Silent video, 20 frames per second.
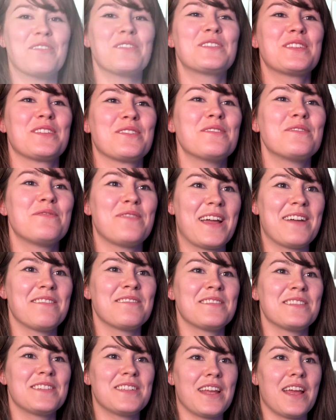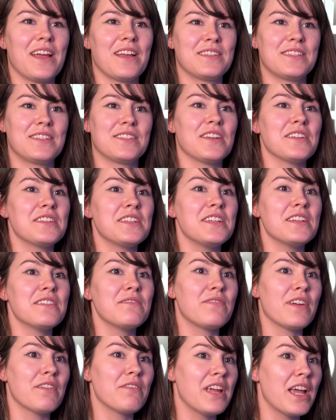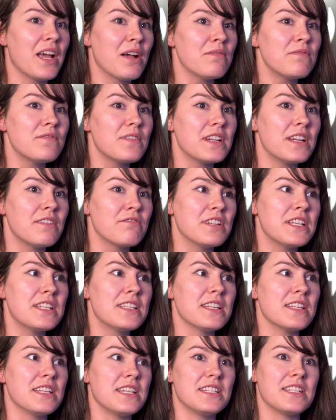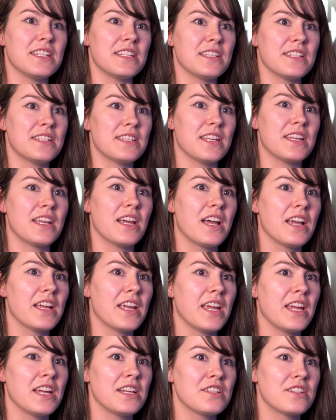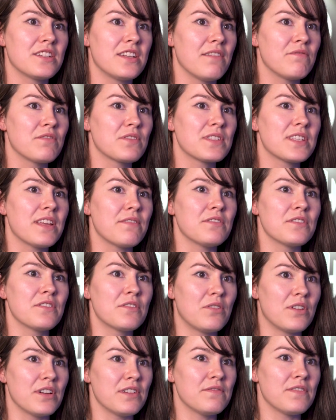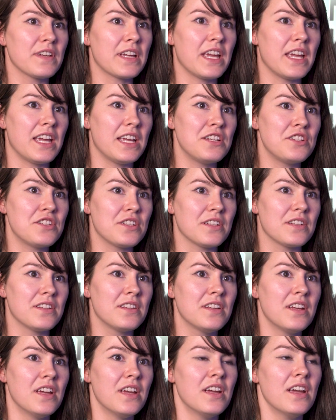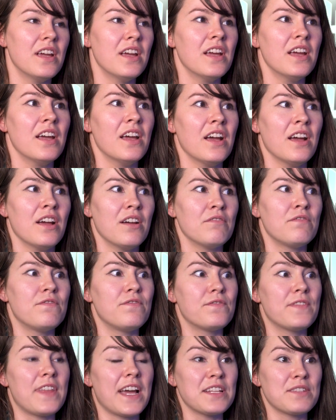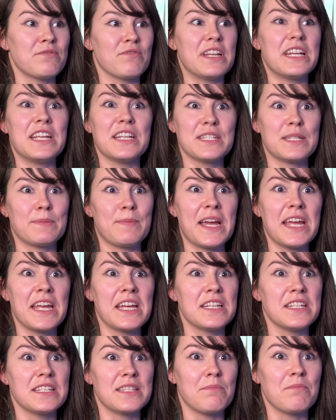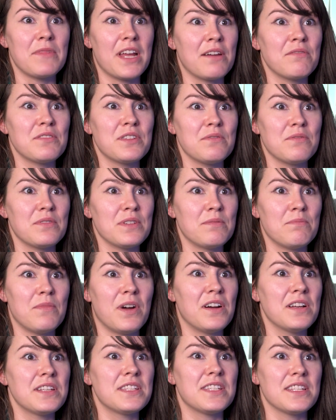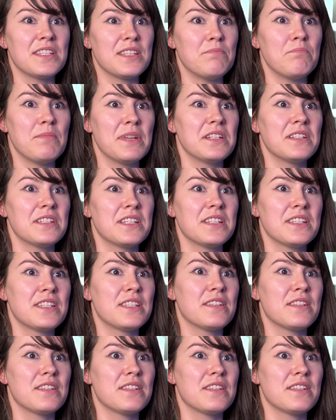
also found studying very helpful. I recently did a CIH Level 7 qualification. That's really inspired us. I'm now doing a Master's in Building